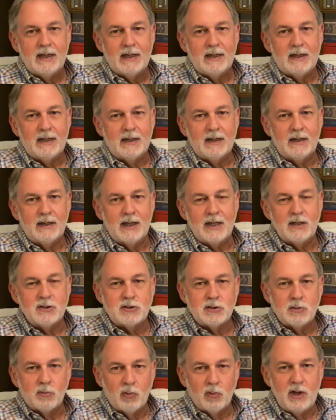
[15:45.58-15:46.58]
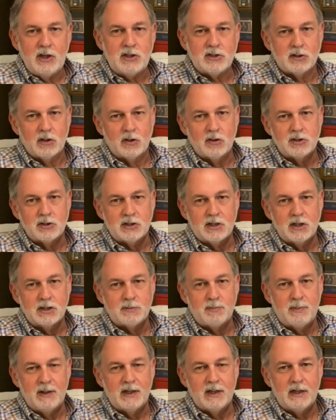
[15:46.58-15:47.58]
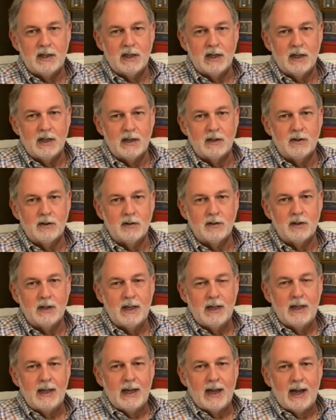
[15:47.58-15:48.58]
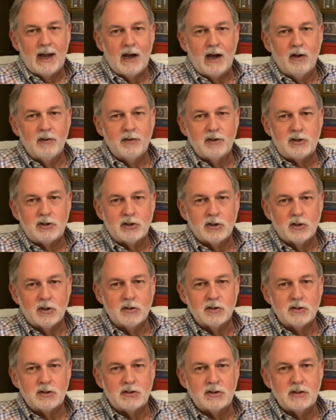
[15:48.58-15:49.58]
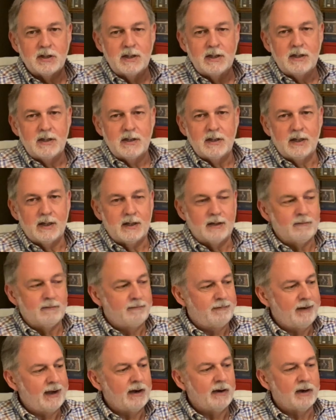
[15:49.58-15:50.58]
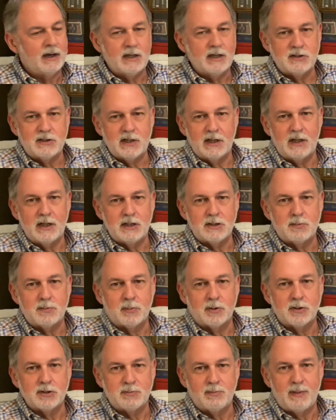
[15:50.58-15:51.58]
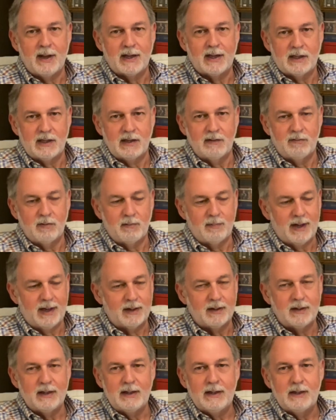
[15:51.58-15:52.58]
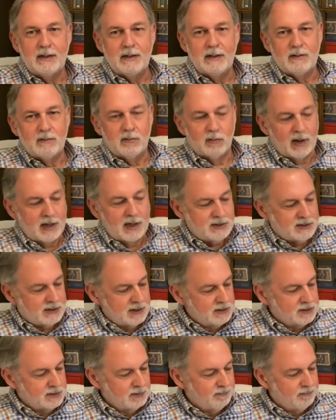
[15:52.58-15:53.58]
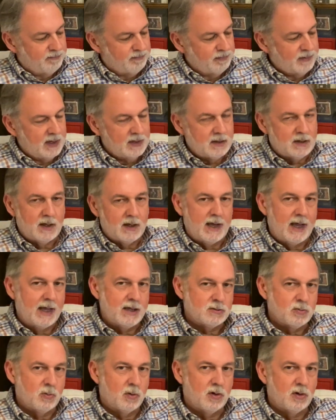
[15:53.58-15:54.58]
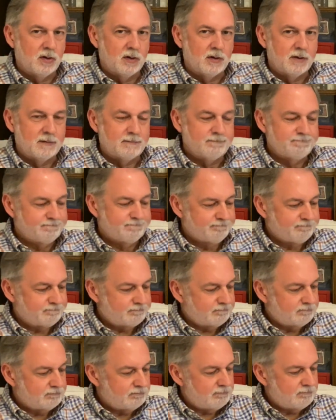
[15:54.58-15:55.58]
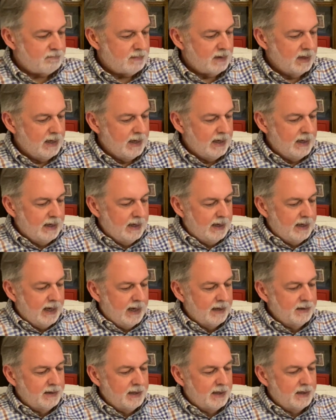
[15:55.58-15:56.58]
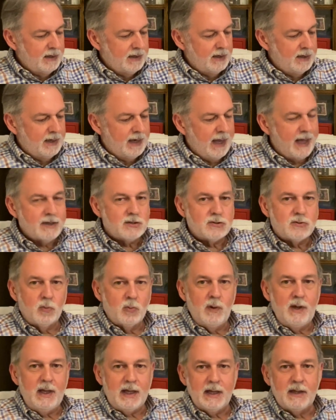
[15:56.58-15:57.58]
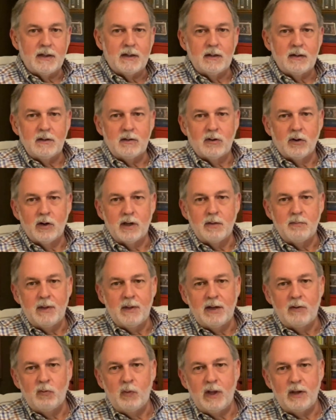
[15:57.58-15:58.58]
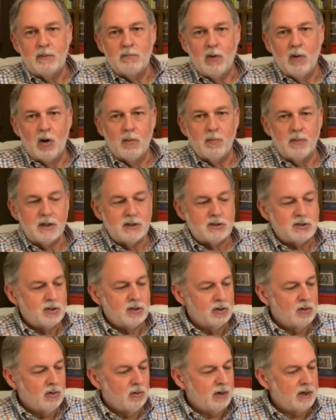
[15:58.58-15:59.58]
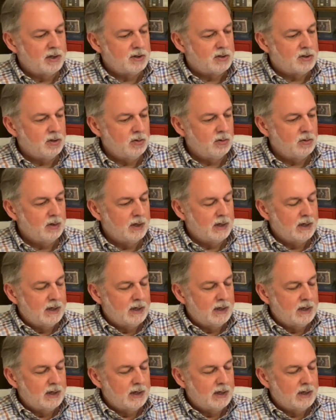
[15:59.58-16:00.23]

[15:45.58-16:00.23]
and some research that's been done on how the church varies in its perspective about racism in today's world. And then next week, during Midweek Moments, you're going to